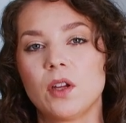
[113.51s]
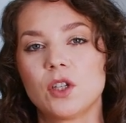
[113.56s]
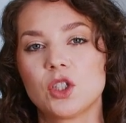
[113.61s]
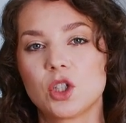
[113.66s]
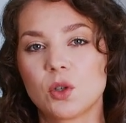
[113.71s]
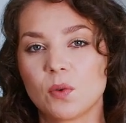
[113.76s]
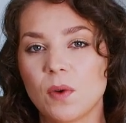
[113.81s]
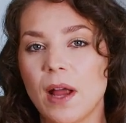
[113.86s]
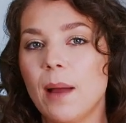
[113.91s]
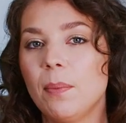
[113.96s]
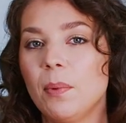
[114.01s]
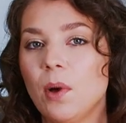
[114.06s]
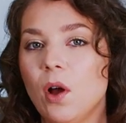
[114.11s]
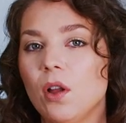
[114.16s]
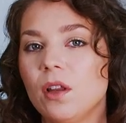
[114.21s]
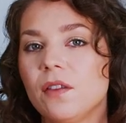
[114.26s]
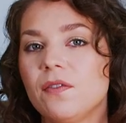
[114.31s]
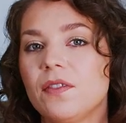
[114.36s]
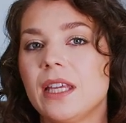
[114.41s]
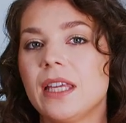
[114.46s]
trap
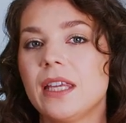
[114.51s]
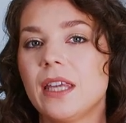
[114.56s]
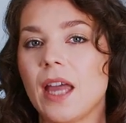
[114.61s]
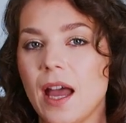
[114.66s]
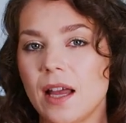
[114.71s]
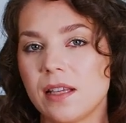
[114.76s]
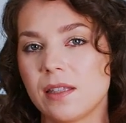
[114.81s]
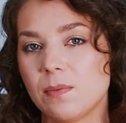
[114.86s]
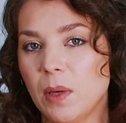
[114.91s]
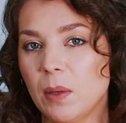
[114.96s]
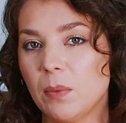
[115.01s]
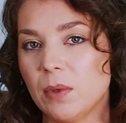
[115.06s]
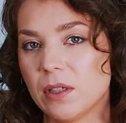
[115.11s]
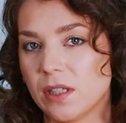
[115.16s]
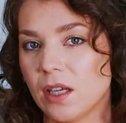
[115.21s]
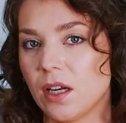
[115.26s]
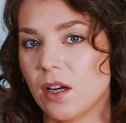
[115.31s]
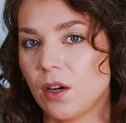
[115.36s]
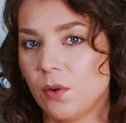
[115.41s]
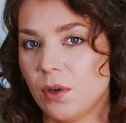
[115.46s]
all of the gas bubbles
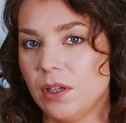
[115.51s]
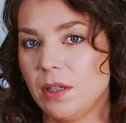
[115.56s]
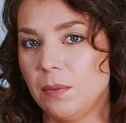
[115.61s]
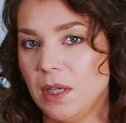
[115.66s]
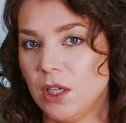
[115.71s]
that are going to